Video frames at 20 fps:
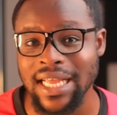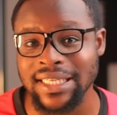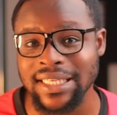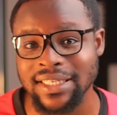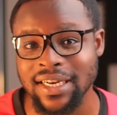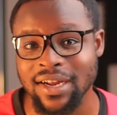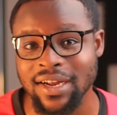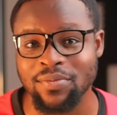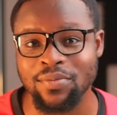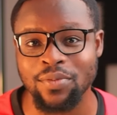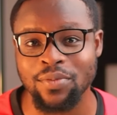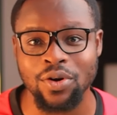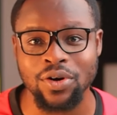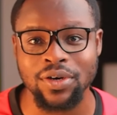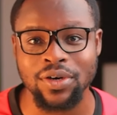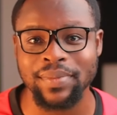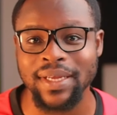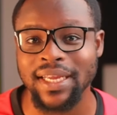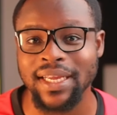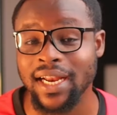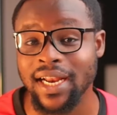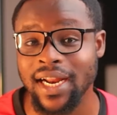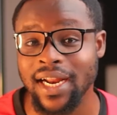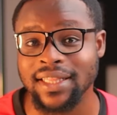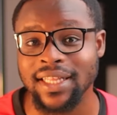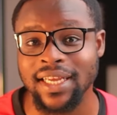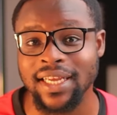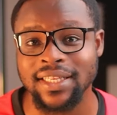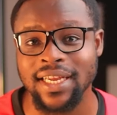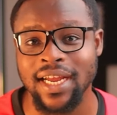Arsenal board Mikel
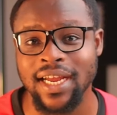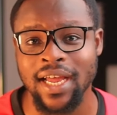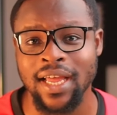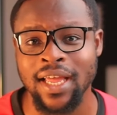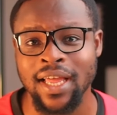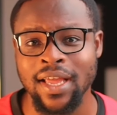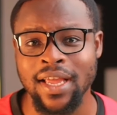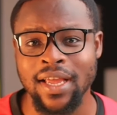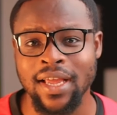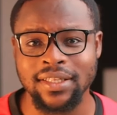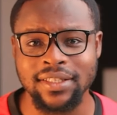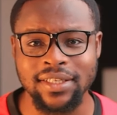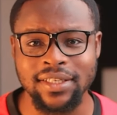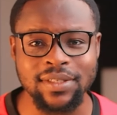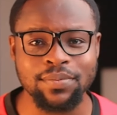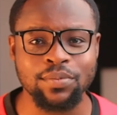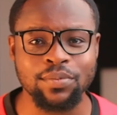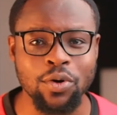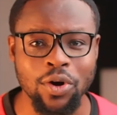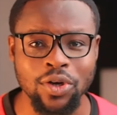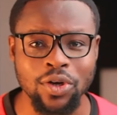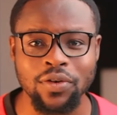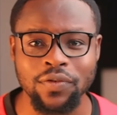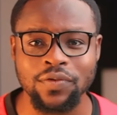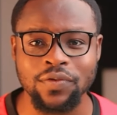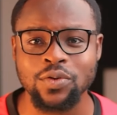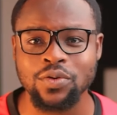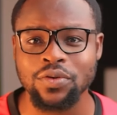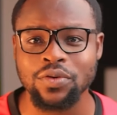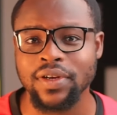Arteta just because
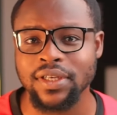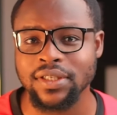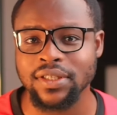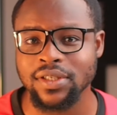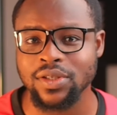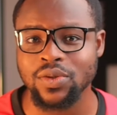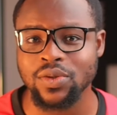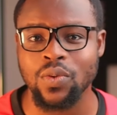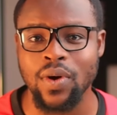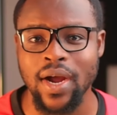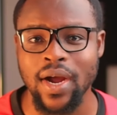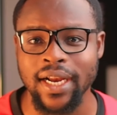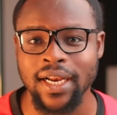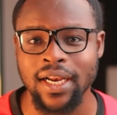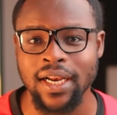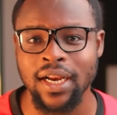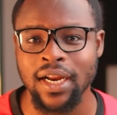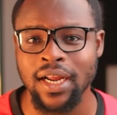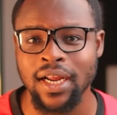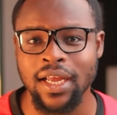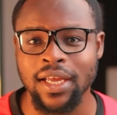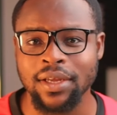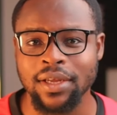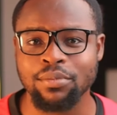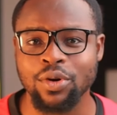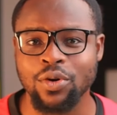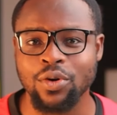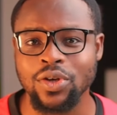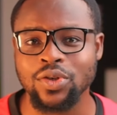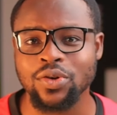of two reasons. One,
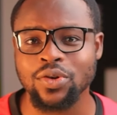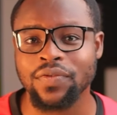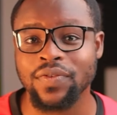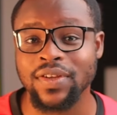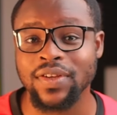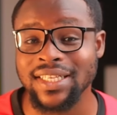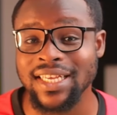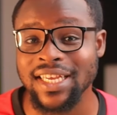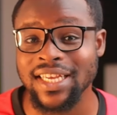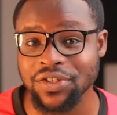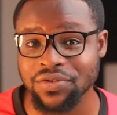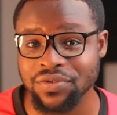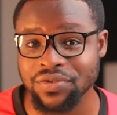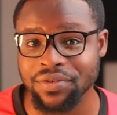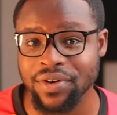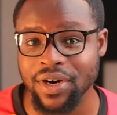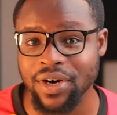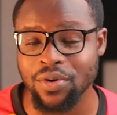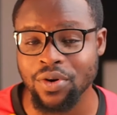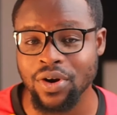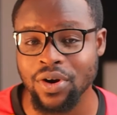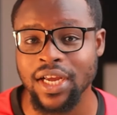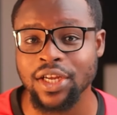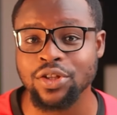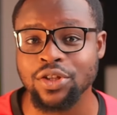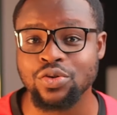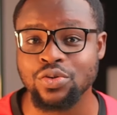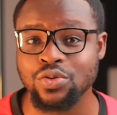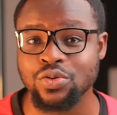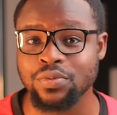because of his injury record,
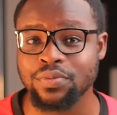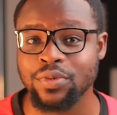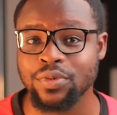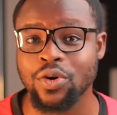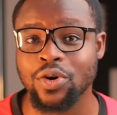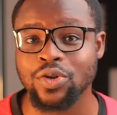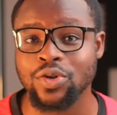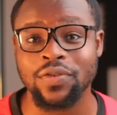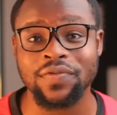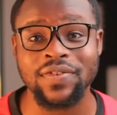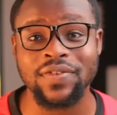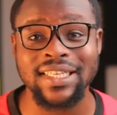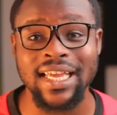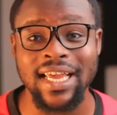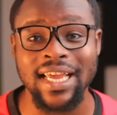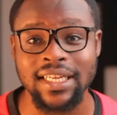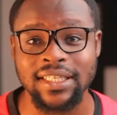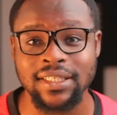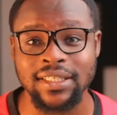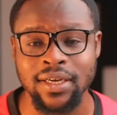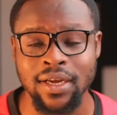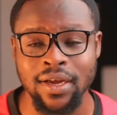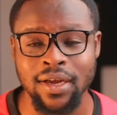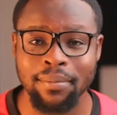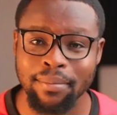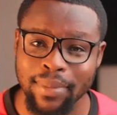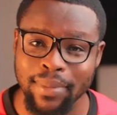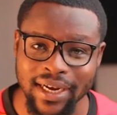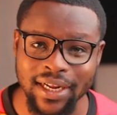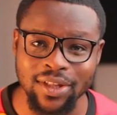and two, because of his age.
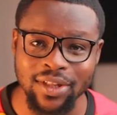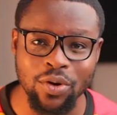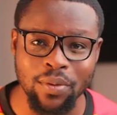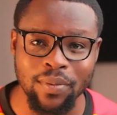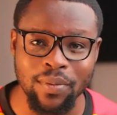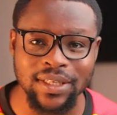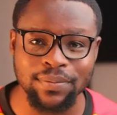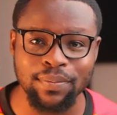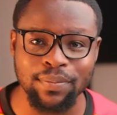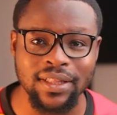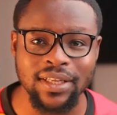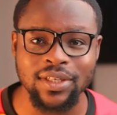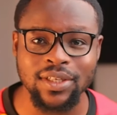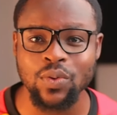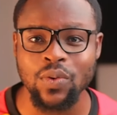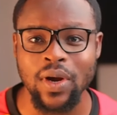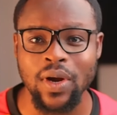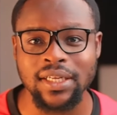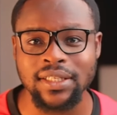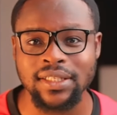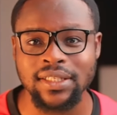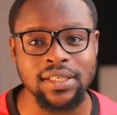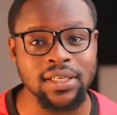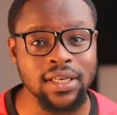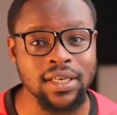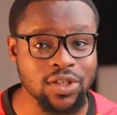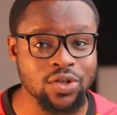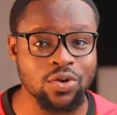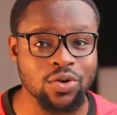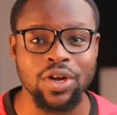But then Thomas Partey's
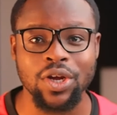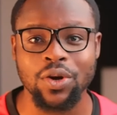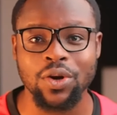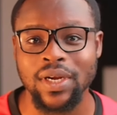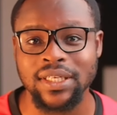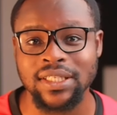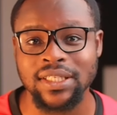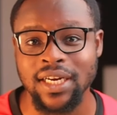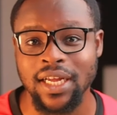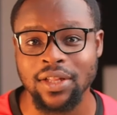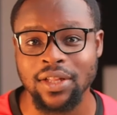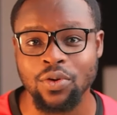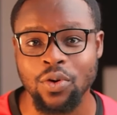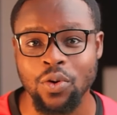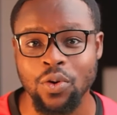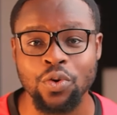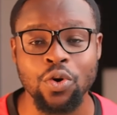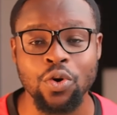quality is not in question at all.